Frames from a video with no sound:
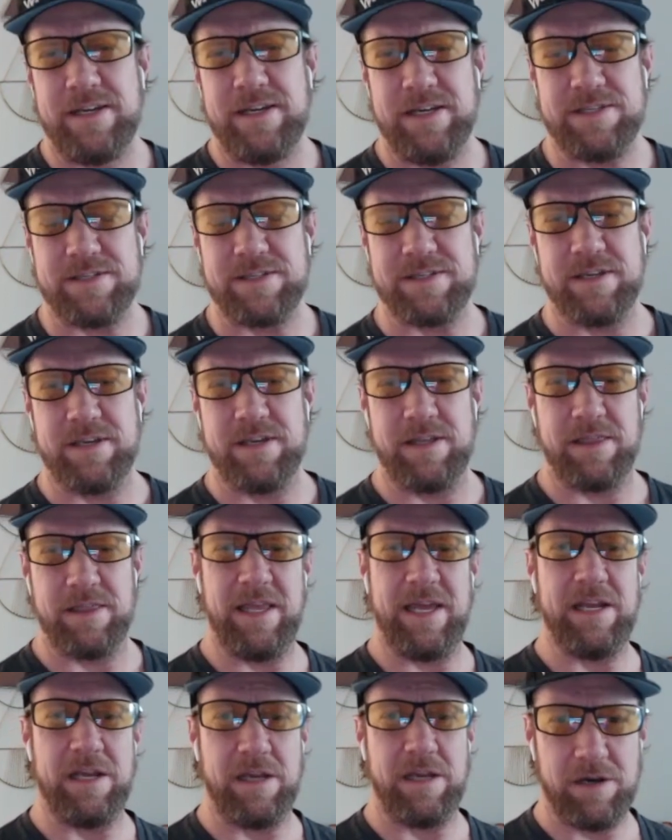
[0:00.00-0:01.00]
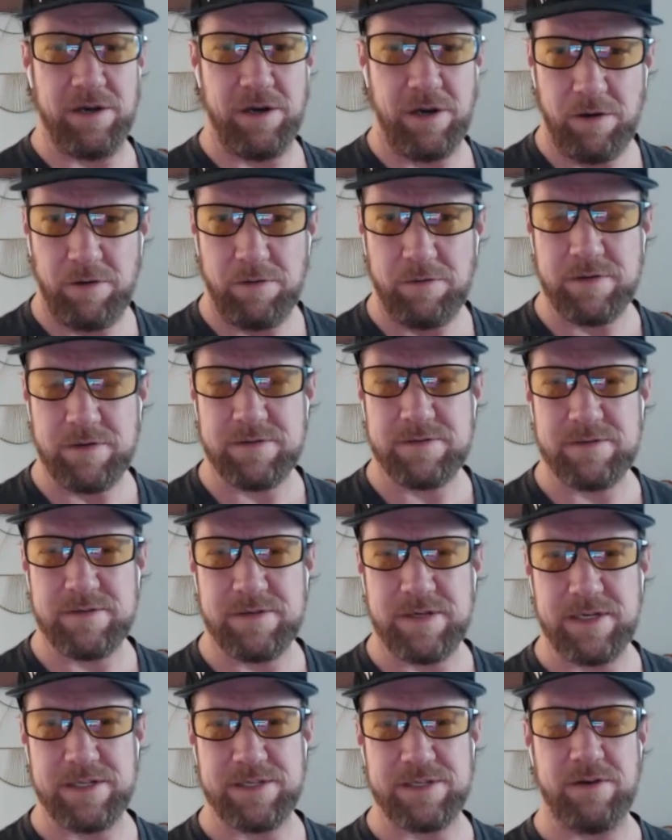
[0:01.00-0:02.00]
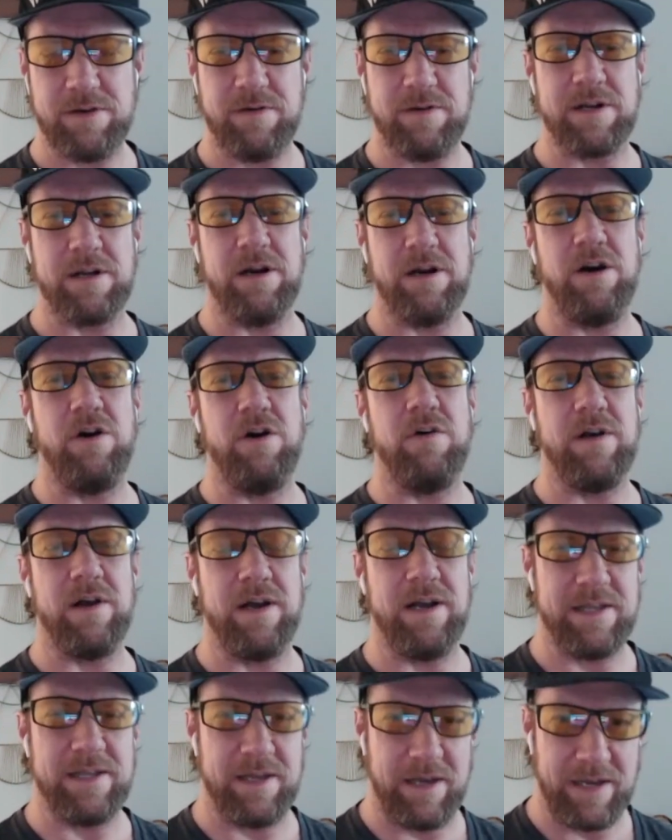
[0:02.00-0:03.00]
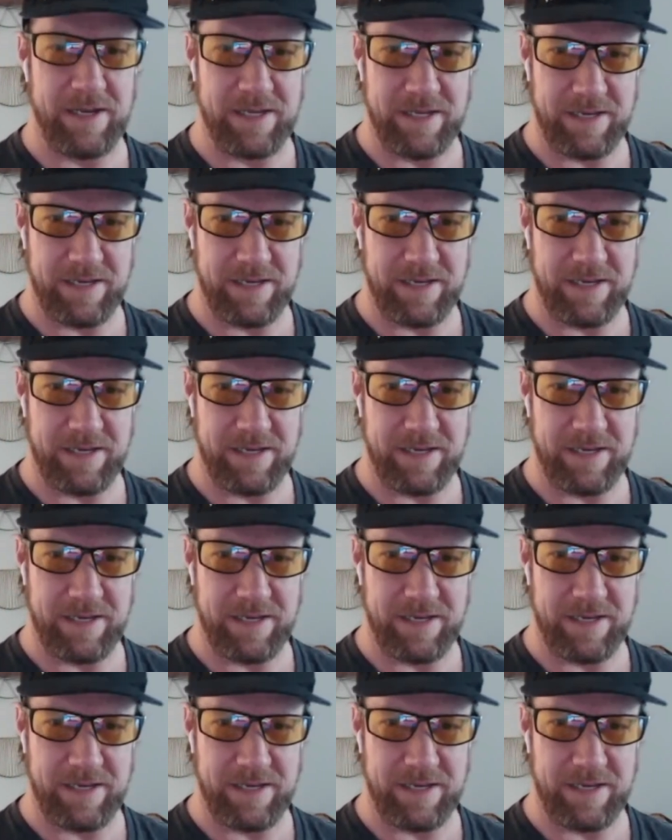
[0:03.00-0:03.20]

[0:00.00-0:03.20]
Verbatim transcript: It's letting go. It's going, oh, I,